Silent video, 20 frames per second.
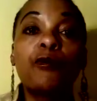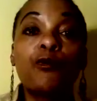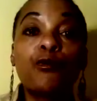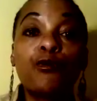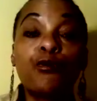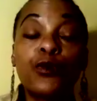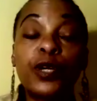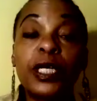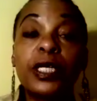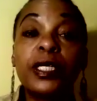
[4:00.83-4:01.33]

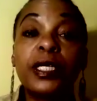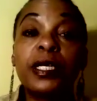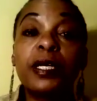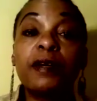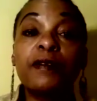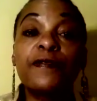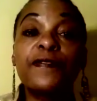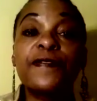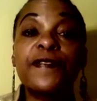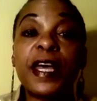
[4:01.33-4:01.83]
really
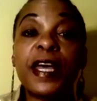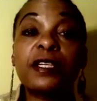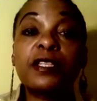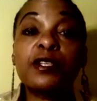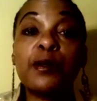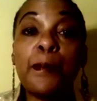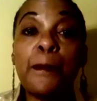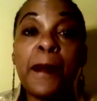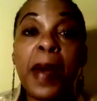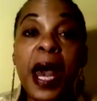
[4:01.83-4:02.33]
affect
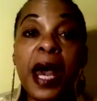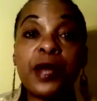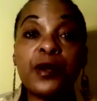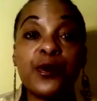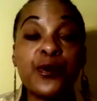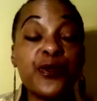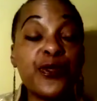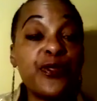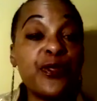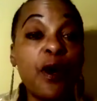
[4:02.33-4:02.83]
matter.
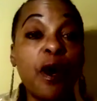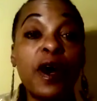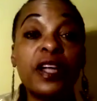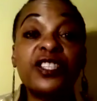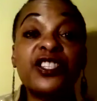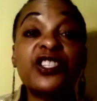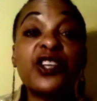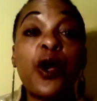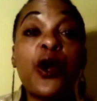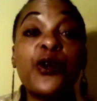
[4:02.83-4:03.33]

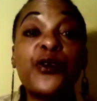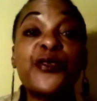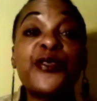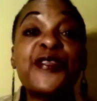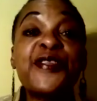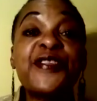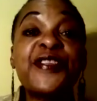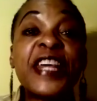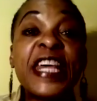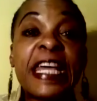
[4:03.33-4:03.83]
Thoughts are
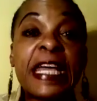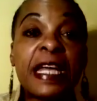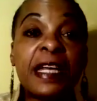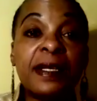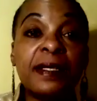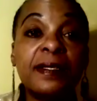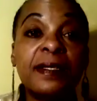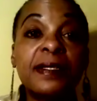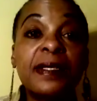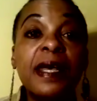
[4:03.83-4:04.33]

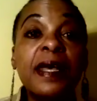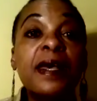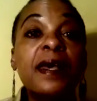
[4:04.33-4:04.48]
things.